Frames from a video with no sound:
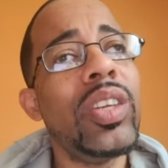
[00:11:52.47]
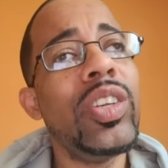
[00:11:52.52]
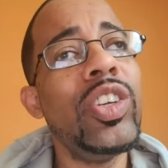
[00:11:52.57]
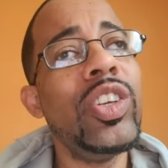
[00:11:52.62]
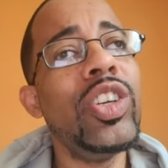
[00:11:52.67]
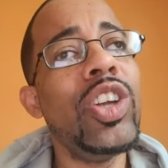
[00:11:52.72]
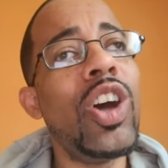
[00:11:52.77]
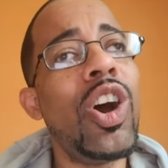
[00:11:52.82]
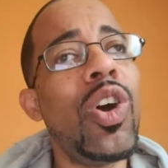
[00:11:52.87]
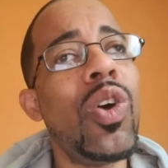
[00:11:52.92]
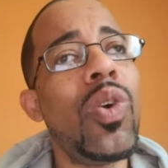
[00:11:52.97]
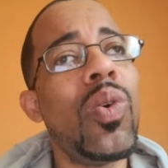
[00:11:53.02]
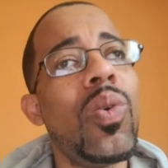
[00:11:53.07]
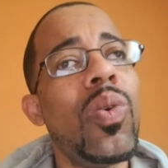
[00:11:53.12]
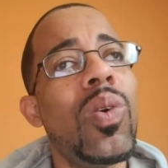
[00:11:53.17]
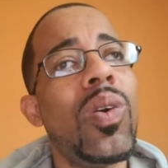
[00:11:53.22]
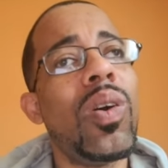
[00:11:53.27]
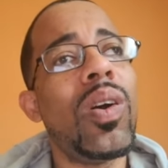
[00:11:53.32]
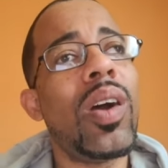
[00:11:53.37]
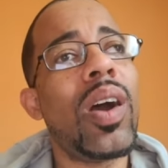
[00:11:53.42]
You
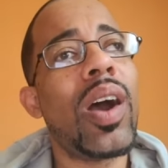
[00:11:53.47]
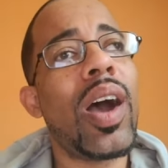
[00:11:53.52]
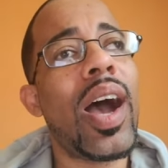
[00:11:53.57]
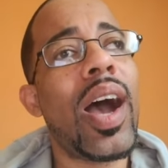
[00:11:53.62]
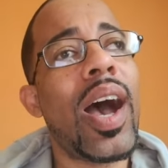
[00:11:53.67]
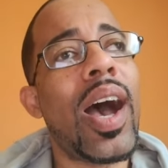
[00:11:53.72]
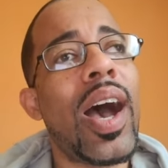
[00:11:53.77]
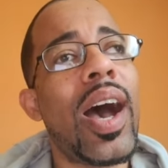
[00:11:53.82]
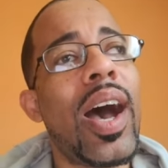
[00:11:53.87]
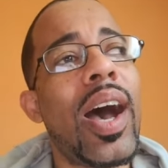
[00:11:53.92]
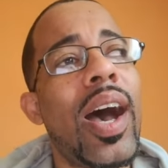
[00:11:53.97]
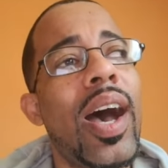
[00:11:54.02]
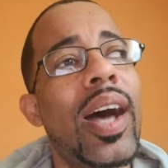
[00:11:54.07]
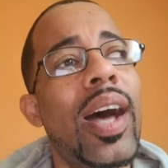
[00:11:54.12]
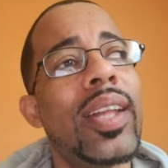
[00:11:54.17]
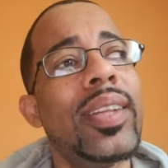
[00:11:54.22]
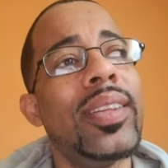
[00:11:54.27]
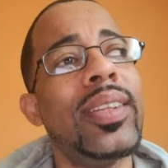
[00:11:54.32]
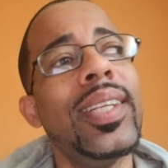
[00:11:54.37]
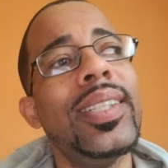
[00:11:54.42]
know,
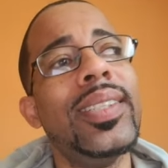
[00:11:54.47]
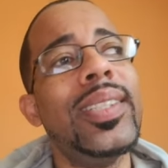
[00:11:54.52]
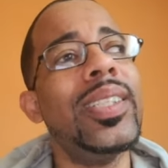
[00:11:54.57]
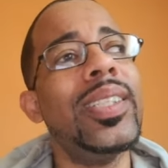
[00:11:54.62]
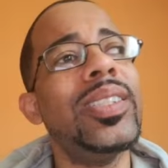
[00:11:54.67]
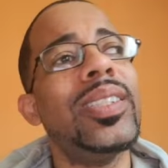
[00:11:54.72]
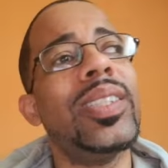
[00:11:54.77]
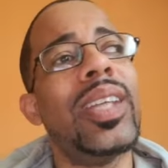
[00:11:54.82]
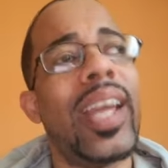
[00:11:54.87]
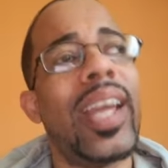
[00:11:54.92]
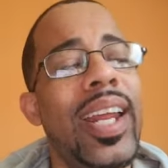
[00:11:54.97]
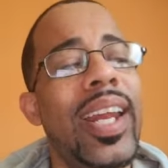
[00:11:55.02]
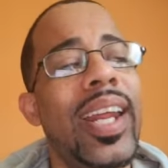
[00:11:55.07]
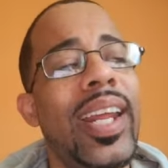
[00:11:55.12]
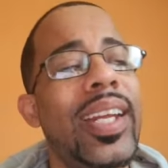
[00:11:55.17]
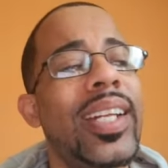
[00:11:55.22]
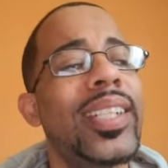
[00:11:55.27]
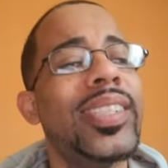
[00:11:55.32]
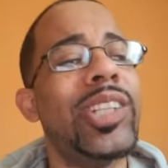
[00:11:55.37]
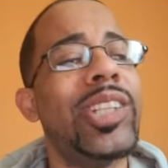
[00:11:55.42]
this is, and,
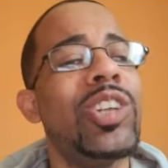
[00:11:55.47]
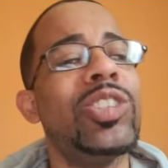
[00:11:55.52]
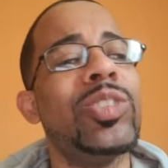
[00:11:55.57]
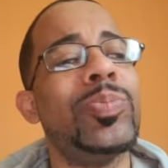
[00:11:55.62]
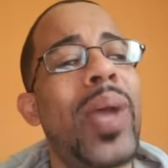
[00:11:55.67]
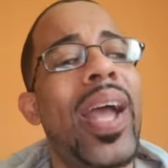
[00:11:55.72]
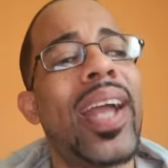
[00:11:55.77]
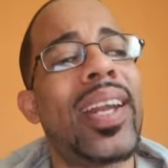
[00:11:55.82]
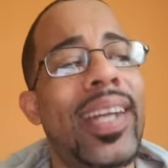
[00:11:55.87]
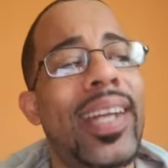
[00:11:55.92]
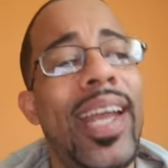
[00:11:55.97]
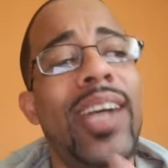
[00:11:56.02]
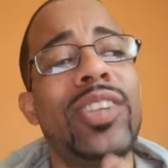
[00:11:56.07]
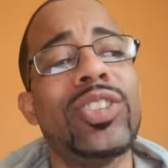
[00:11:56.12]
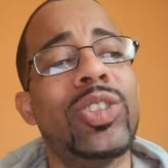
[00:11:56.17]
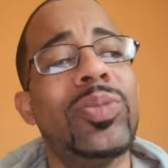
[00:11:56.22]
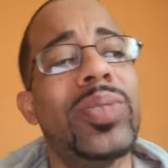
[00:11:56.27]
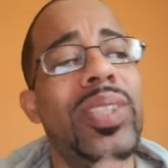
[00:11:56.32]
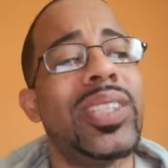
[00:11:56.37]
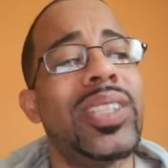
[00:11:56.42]
and this goes back
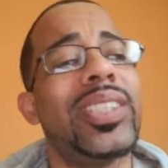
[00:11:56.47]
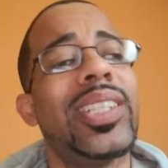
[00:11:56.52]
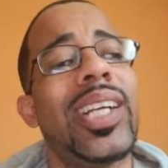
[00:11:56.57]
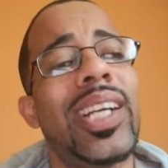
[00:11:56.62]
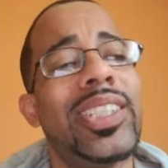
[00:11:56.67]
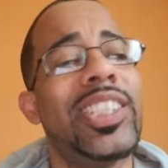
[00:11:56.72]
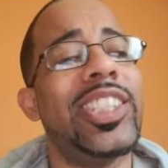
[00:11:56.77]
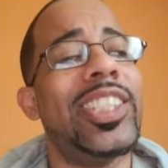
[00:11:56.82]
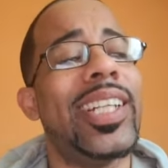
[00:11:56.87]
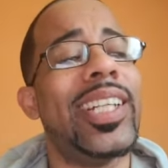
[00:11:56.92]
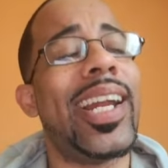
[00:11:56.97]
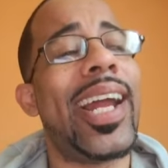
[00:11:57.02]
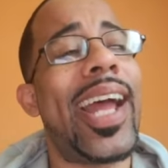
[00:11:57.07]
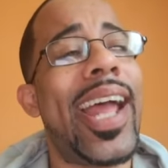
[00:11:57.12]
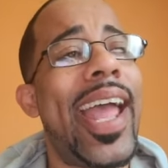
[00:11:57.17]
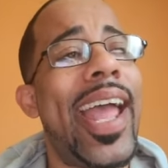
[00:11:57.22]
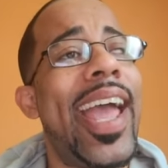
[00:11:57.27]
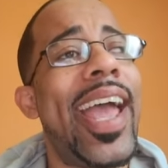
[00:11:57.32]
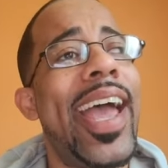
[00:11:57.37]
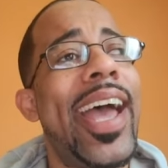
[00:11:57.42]
now to a discussion that
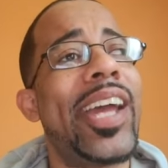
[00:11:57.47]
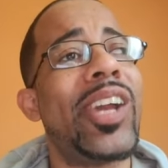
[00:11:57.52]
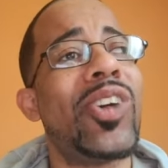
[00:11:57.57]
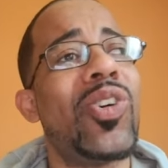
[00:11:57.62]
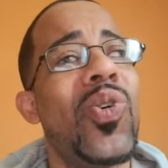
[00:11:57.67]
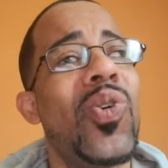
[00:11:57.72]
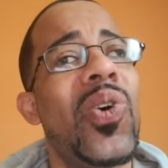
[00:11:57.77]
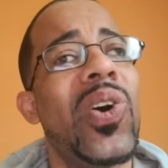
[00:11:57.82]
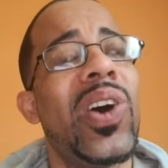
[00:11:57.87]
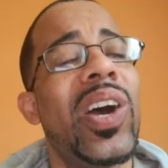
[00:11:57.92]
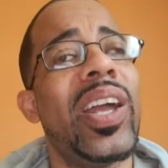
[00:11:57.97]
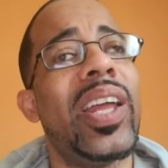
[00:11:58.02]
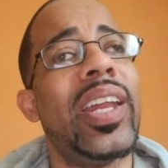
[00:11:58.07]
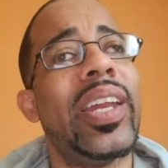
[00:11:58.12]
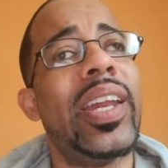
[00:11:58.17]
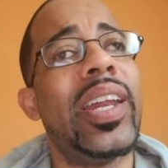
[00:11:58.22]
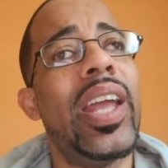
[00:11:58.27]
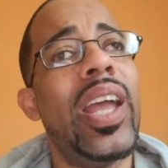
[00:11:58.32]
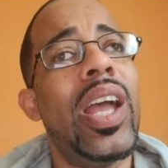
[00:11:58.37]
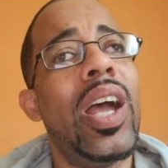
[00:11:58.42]
I had
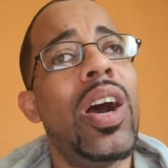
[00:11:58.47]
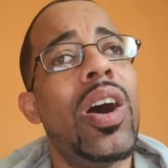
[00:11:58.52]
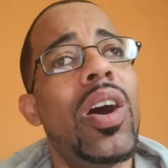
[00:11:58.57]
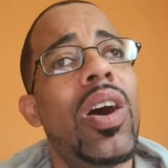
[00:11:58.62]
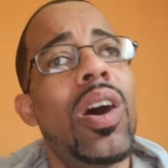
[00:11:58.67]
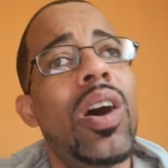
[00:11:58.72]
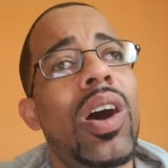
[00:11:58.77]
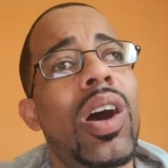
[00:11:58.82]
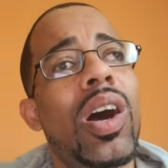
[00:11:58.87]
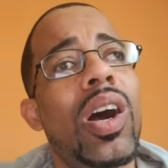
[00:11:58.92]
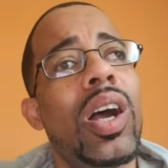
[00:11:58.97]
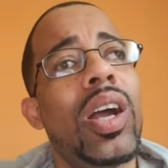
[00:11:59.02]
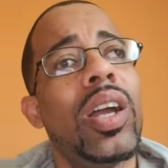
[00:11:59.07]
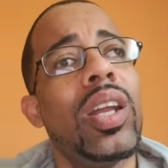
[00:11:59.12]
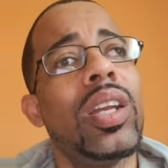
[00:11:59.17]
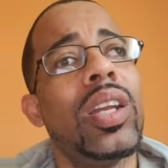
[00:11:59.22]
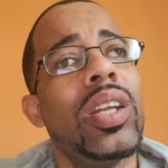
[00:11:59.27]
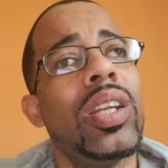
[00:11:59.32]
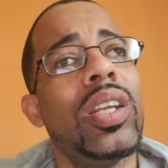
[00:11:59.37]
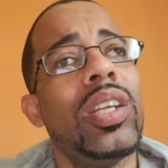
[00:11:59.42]
on
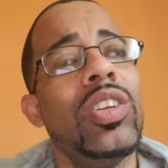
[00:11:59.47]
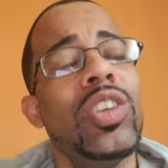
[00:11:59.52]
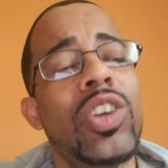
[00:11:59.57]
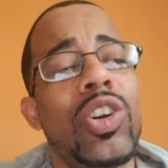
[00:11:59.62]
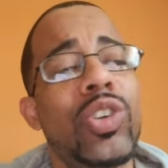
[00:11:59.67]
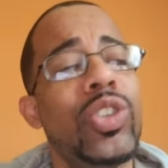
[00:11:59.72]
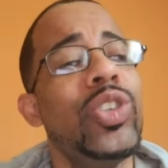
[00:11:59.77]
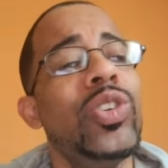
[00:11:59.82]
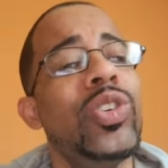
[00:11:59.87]
on you know